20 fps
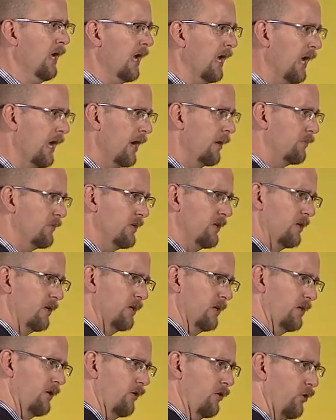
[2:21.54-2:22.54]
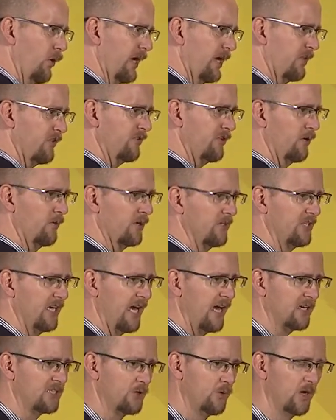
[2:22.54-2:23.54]
Quicken,
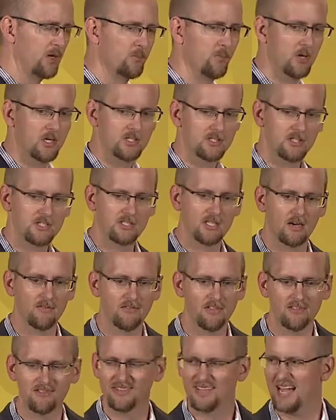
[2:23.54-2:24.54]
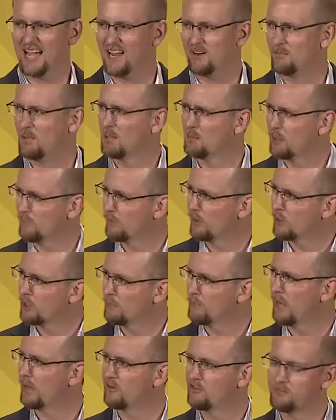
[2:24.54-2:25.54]
TurboTax, QuickBooks, the stuff that's kind of people have heard
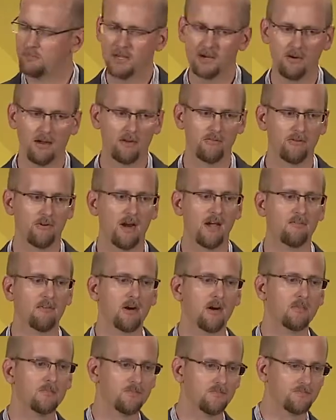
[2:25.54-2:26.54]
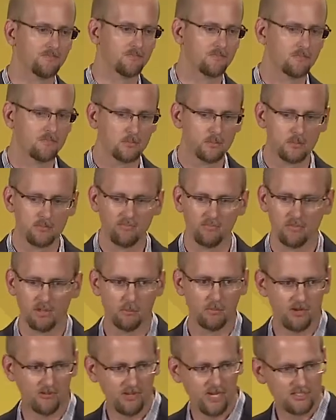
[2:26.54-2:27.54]
about. It's been around forever.
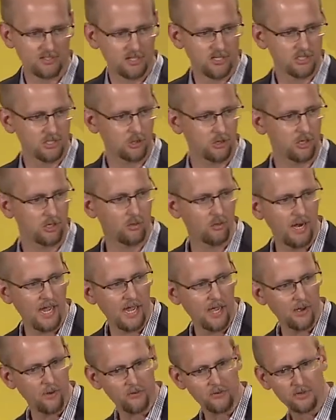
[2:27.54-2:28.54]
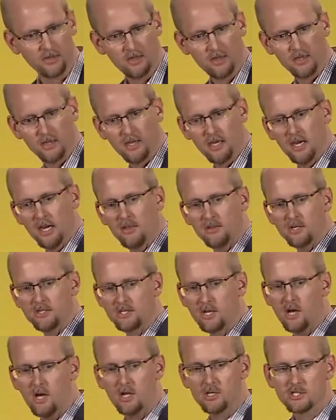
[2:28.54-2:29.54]
But as I start to look around, there's
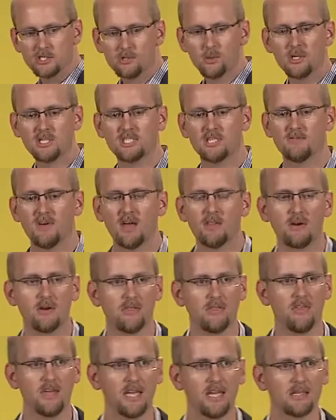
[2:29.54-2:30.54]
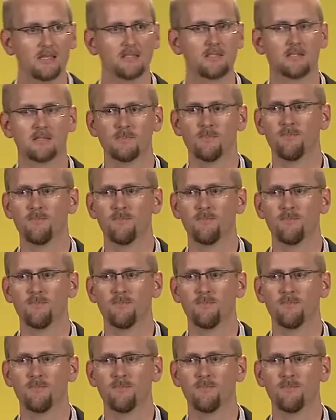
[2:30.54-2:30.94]
all sorts of other things